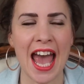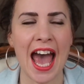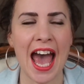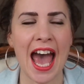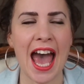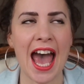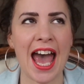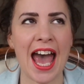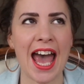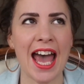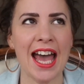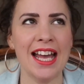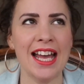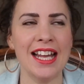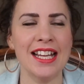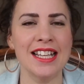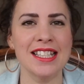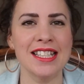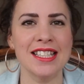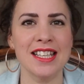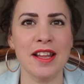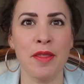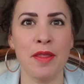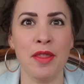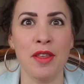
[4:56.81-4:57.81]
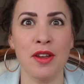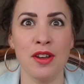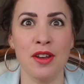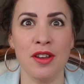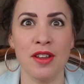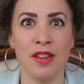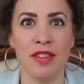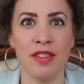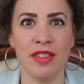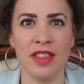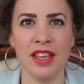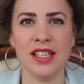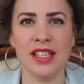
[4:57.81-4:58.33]
and the
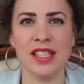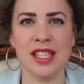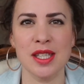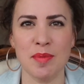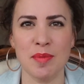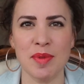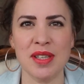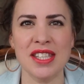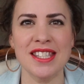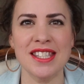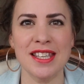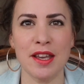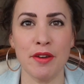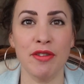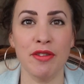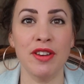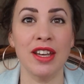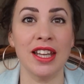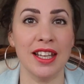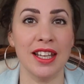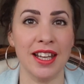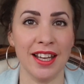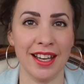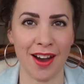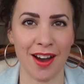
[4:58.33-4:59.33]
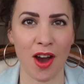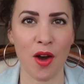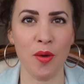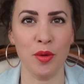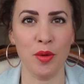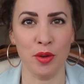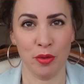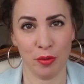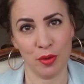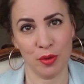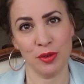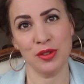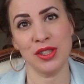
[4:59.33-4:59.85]
things specifically I would
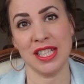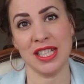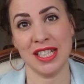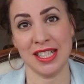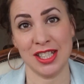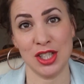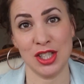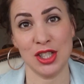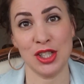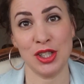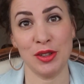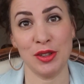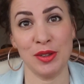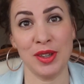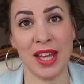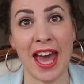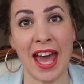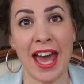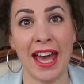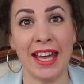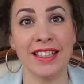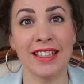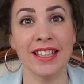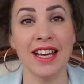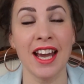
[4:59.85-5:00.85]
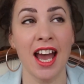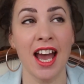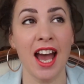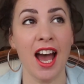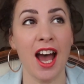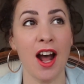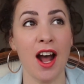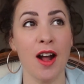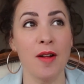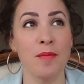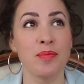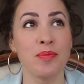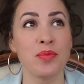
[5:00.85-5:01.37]
have wanted to do then
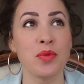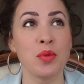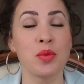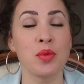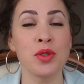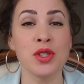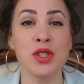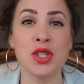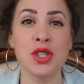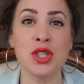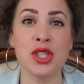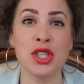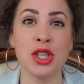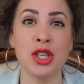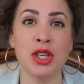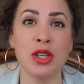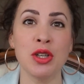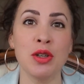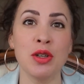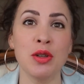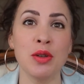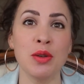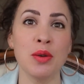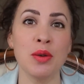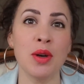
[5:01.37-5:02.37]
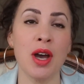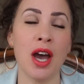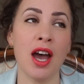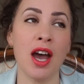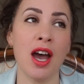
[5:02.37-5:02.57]
was to